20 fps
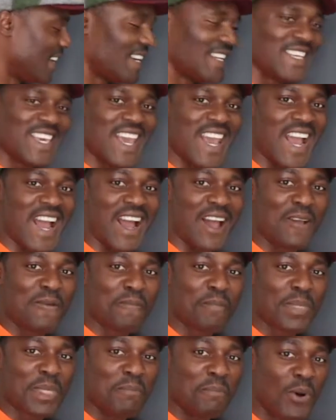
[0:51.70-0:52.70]
Yeah,
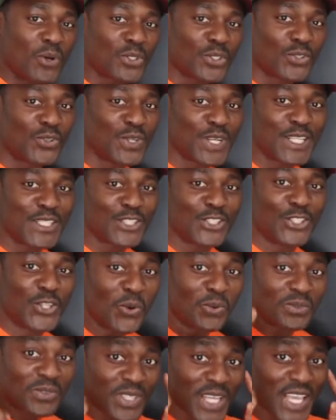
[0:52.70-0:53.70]
most students
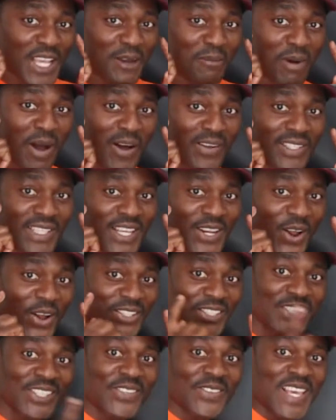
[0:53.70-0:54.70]
don't think about it
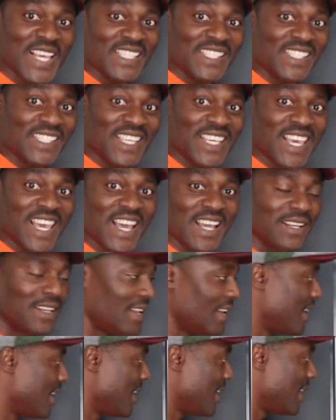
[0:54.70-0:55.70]
until they see it.
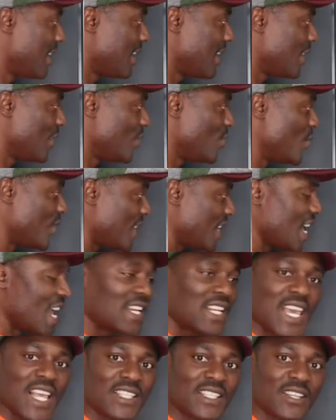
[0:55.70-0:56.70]
You
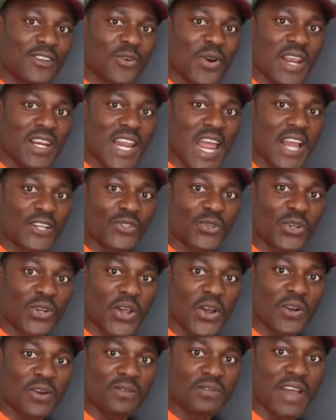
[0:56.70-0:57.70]
can't integrate natural
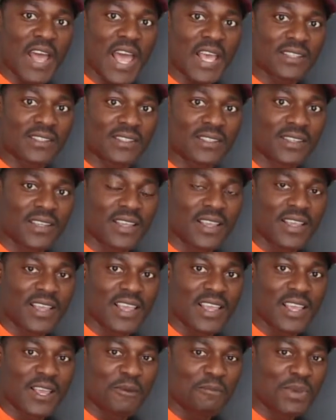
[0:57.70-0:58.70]
log of x
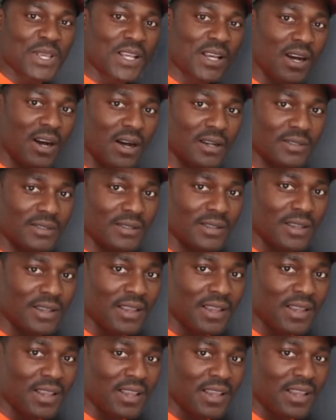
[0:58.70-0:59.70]
because
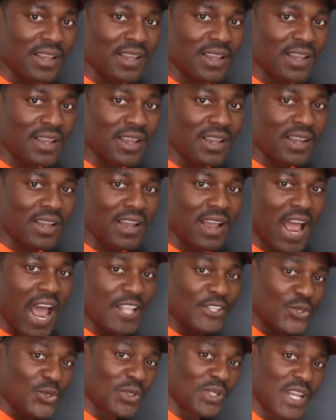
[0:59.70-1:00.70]

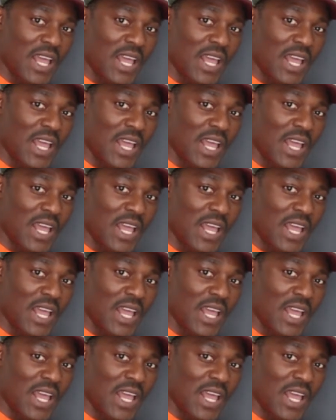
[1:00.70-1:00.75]
at your